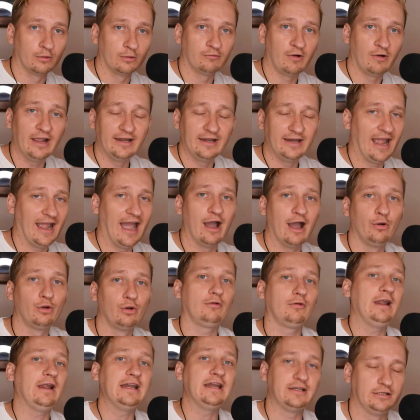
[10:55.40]
writing how
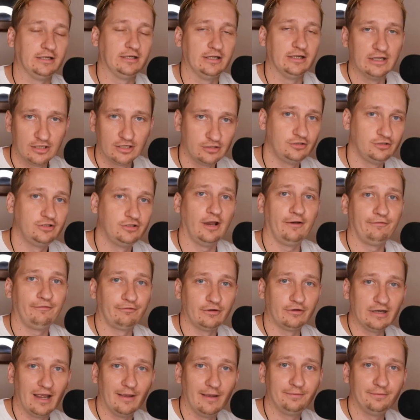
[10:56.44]
great
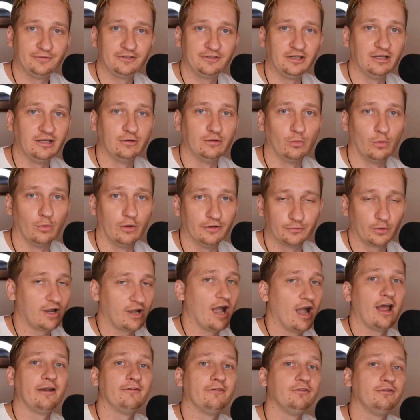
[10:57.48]
Jeffrey Epstein was, what
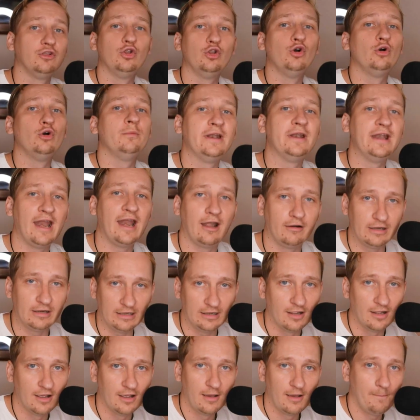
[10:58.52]
kind of luminary
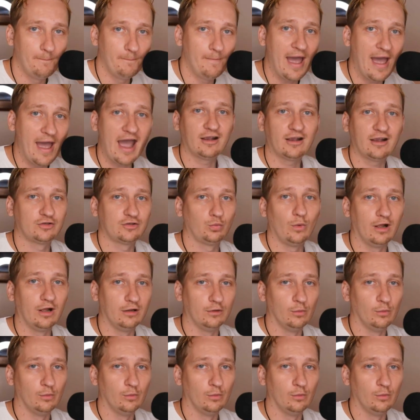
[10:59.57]
Maxwell